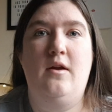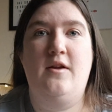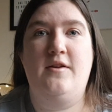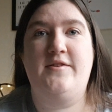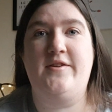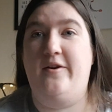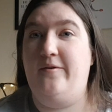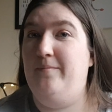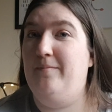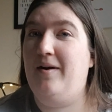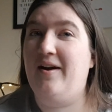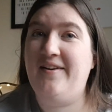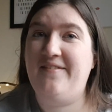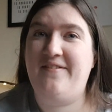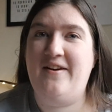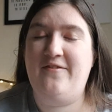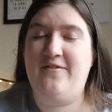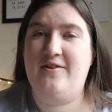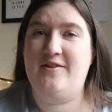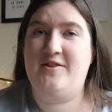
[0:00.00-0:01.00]
So my
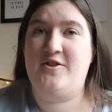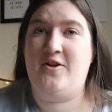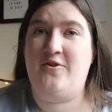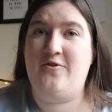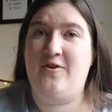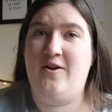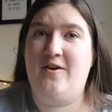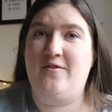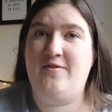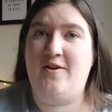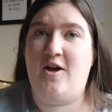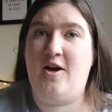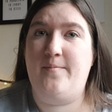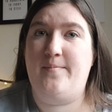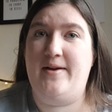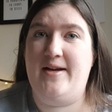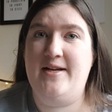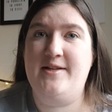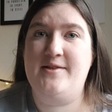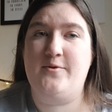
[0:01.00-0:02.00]
favourite genre of
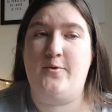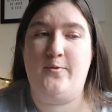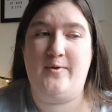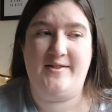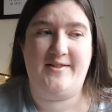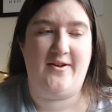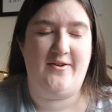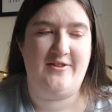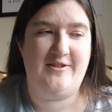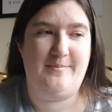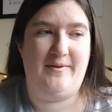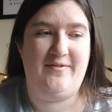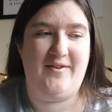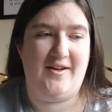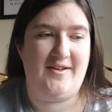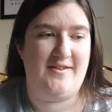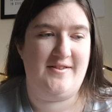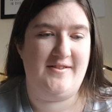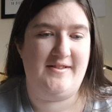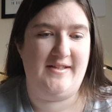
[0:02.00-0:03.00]
LARP is always going to be
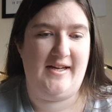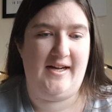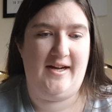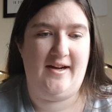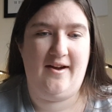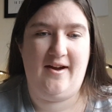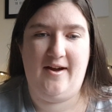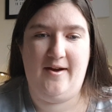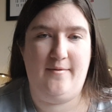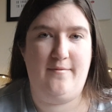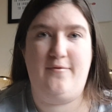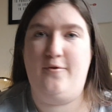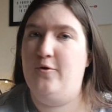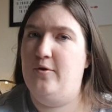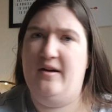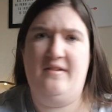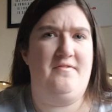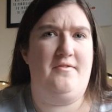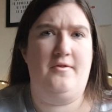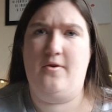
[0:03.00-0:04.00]
fantasy
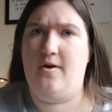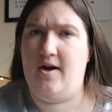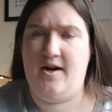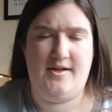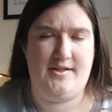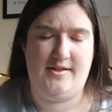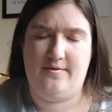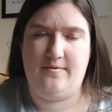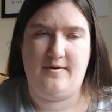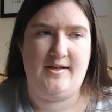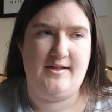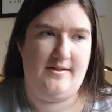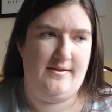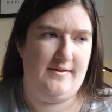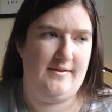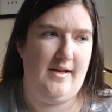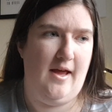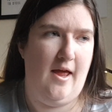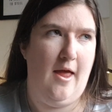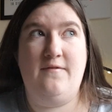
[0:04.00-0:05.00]
for a variety of
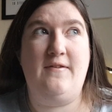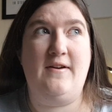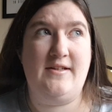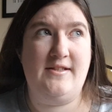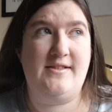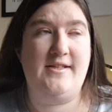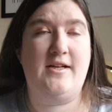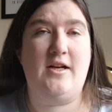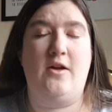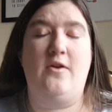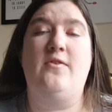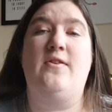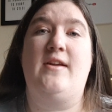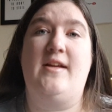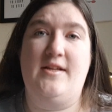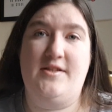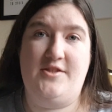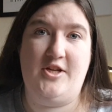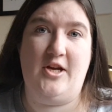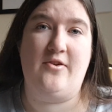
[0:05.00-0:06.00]
reasons. Fantasy
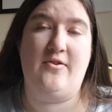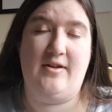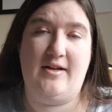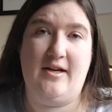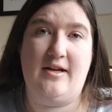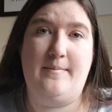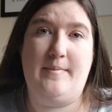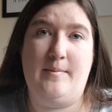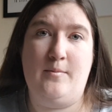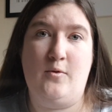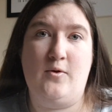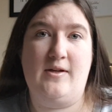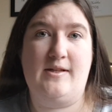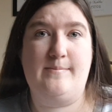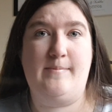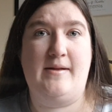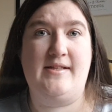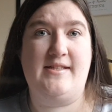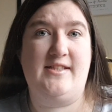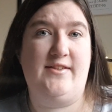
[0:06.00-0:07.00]
clothing is generally going to be more
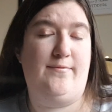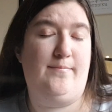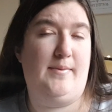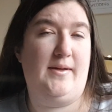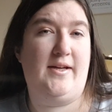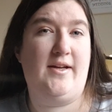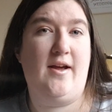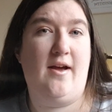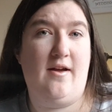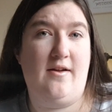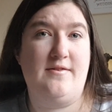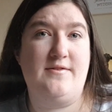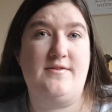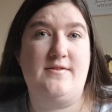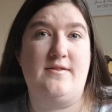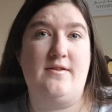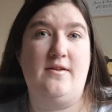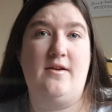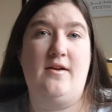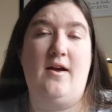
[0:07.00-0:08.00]
expensive
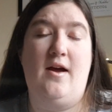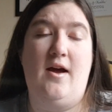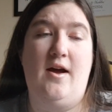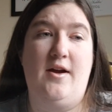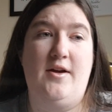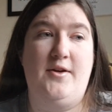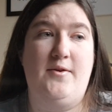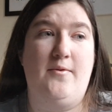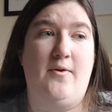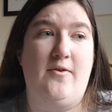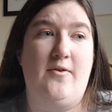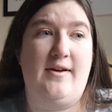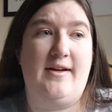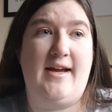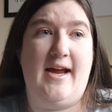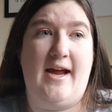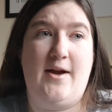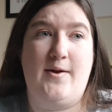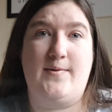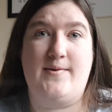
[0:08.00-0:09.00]
because you are in
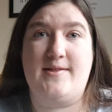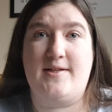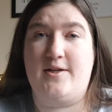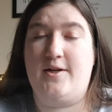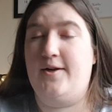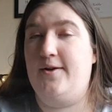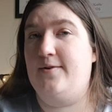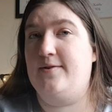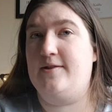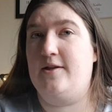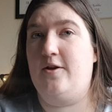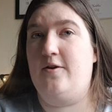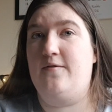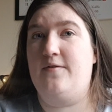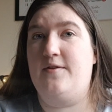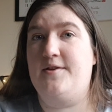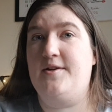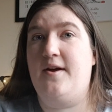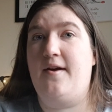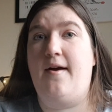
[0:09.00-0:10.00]
gowns and cloaks a lot
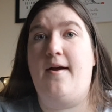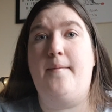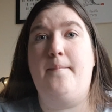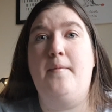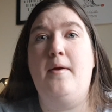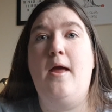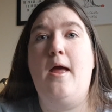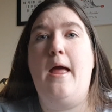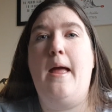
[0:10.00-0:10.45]
of the time,